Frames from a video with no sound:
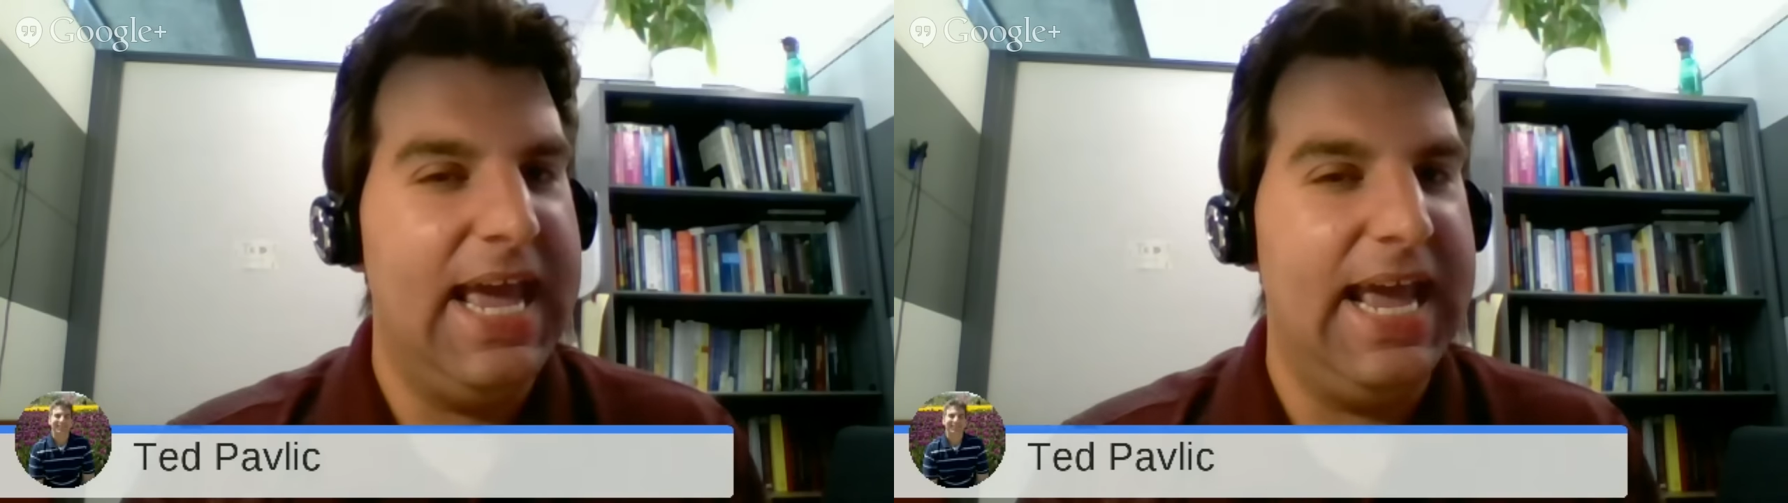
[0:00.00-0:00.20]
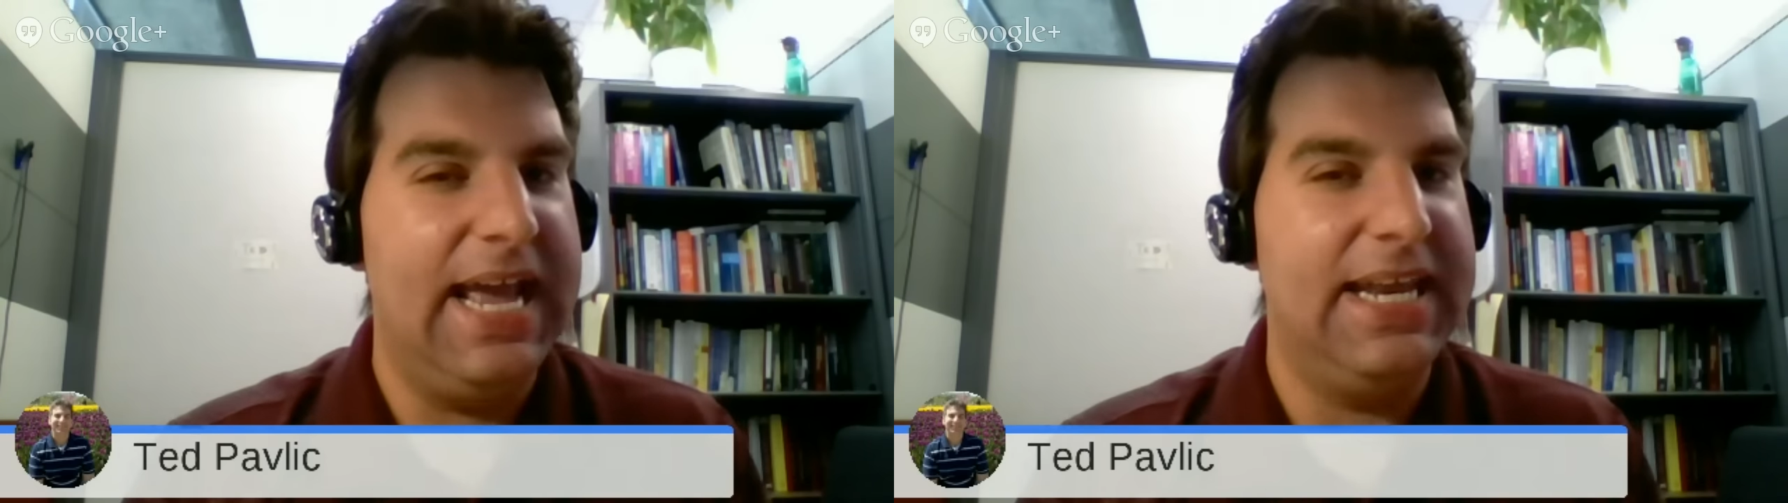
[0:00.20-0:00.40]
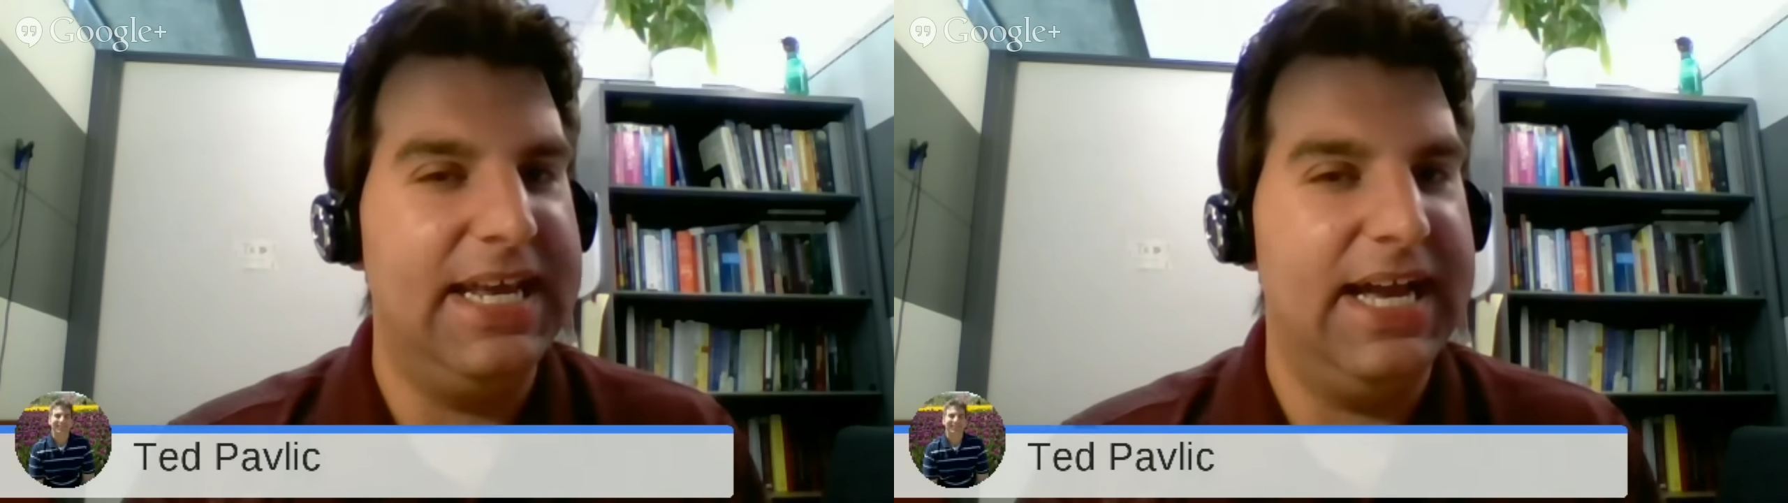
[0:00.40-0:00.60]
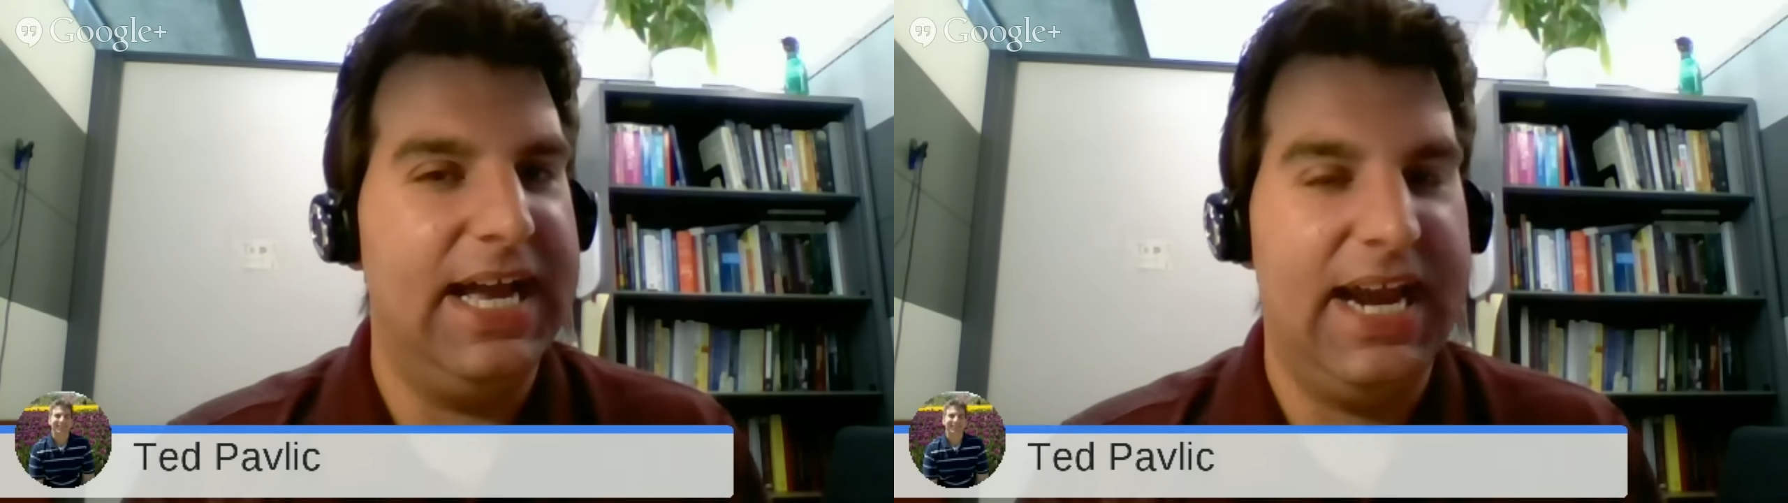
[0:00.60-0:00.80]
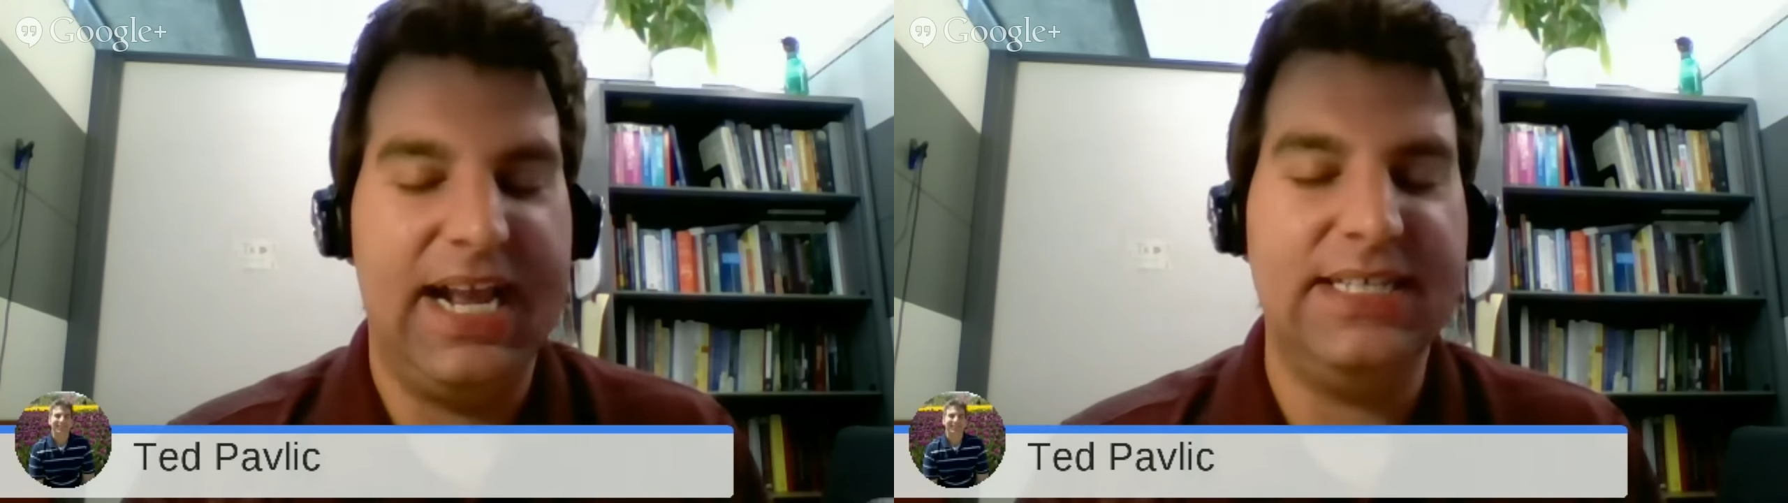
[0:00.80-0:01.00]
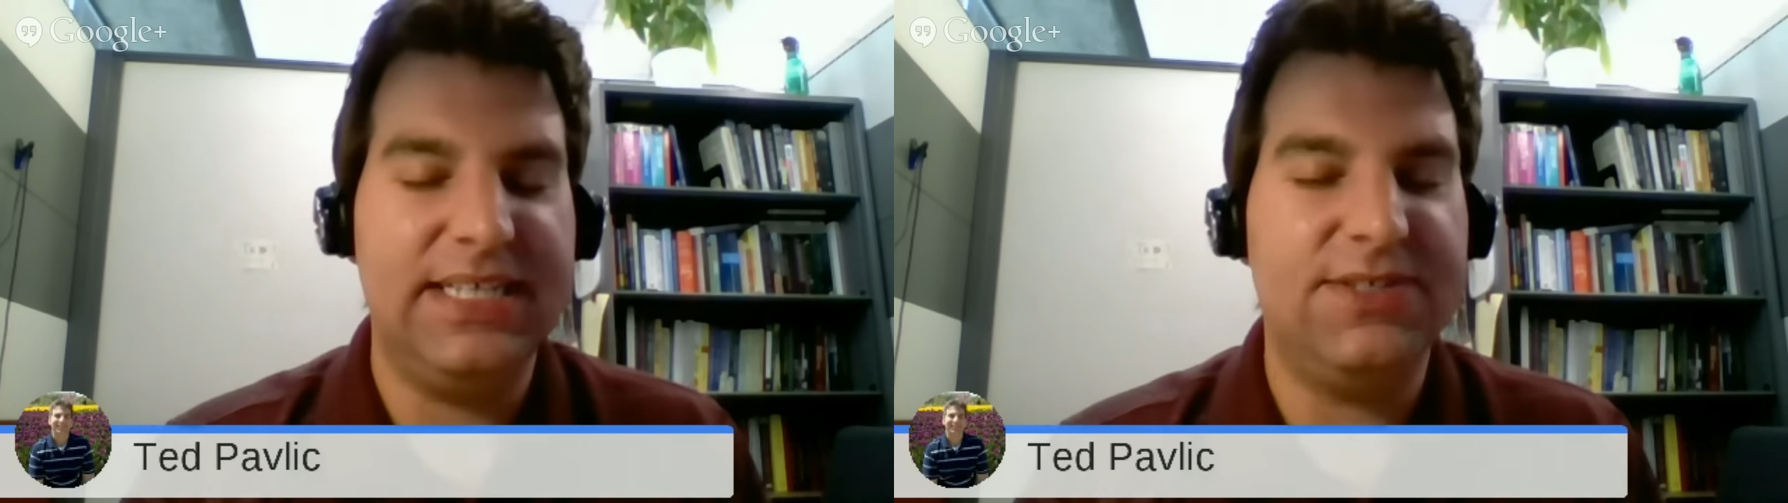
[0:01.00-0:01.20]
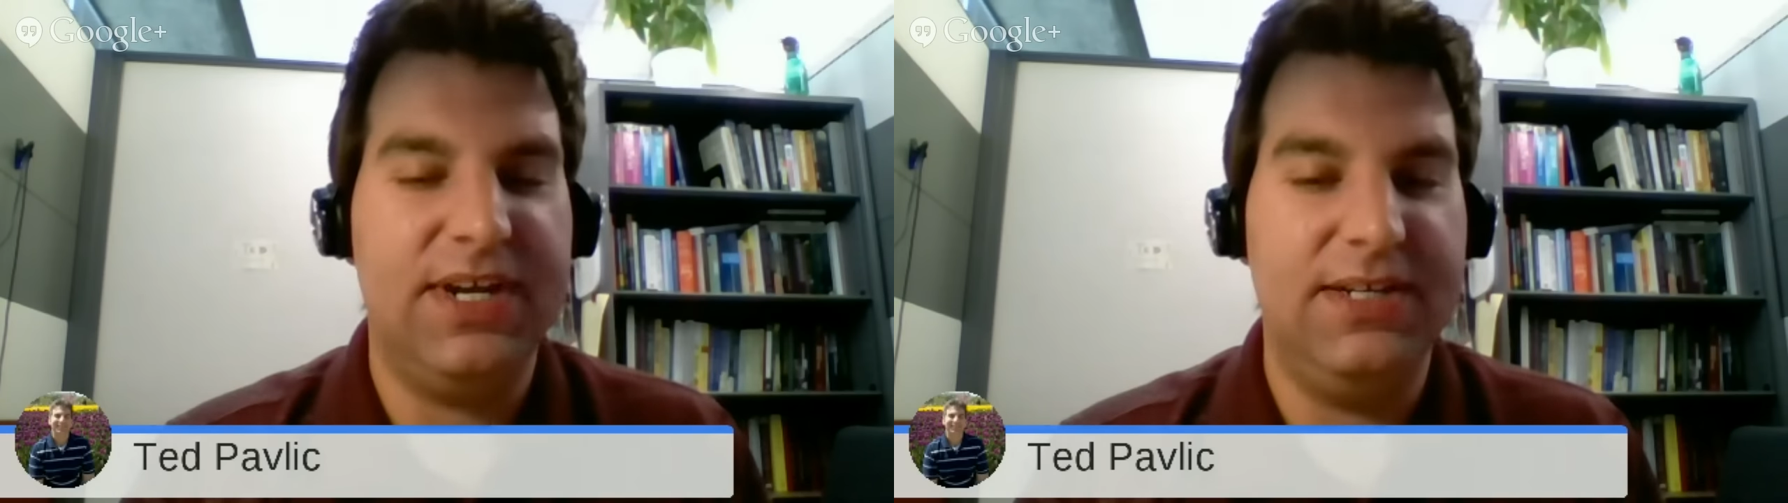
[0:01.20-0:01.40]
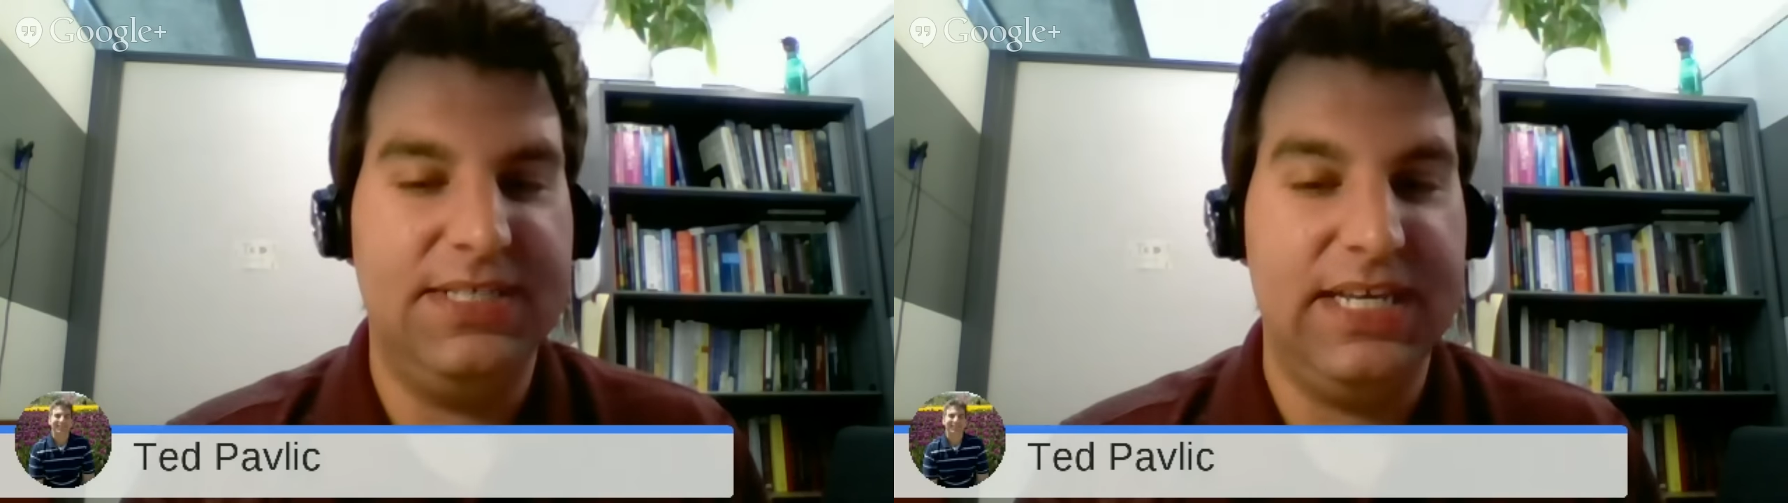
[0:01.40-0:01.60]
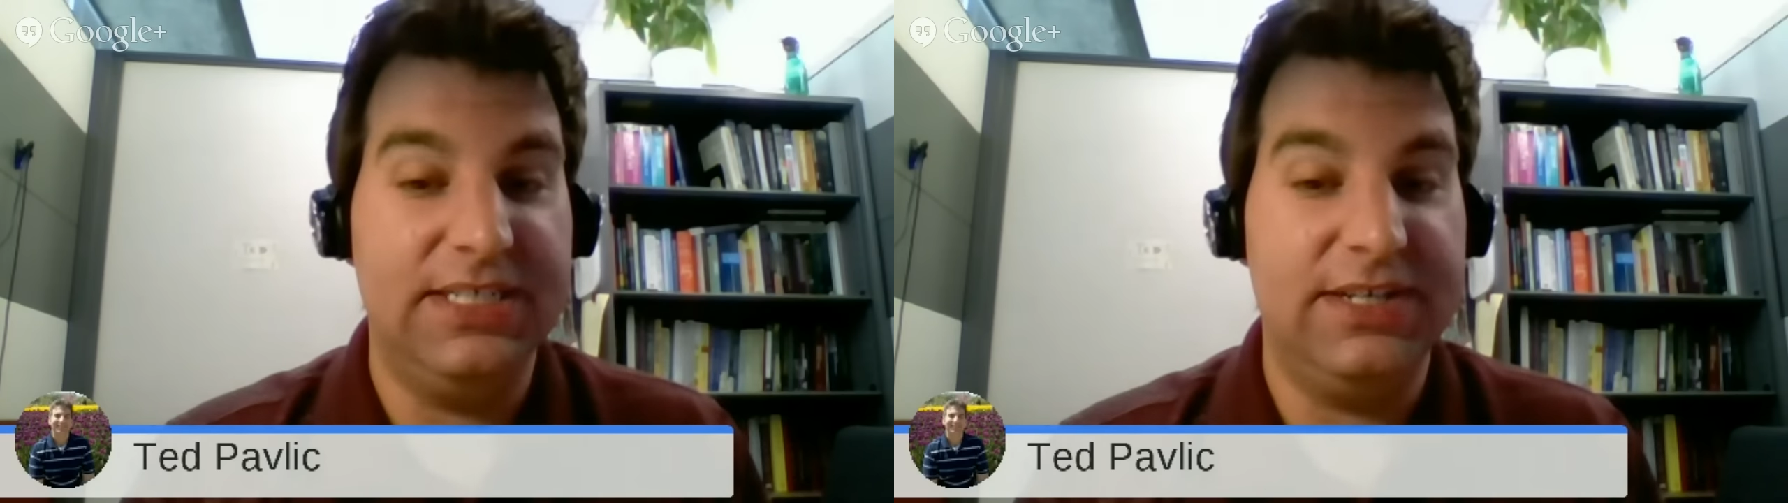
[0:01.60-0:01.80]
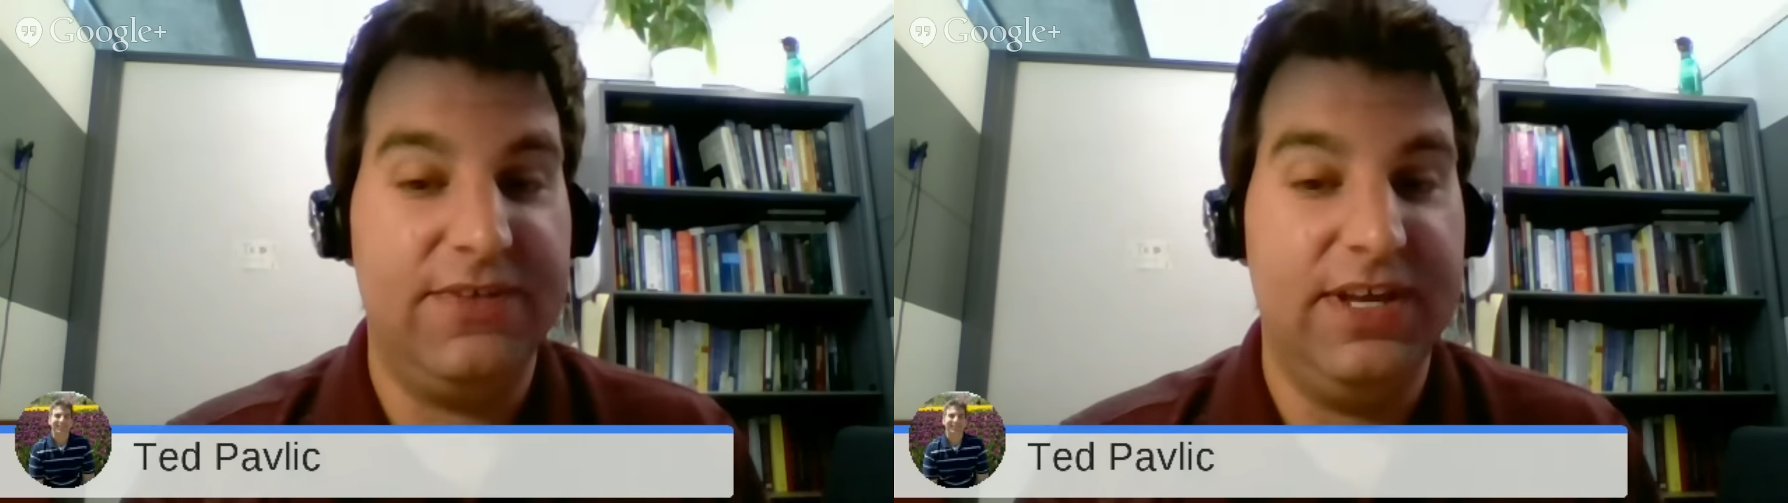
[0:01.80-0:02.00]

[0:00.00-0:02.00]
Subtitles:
And I guess that's what I'd say is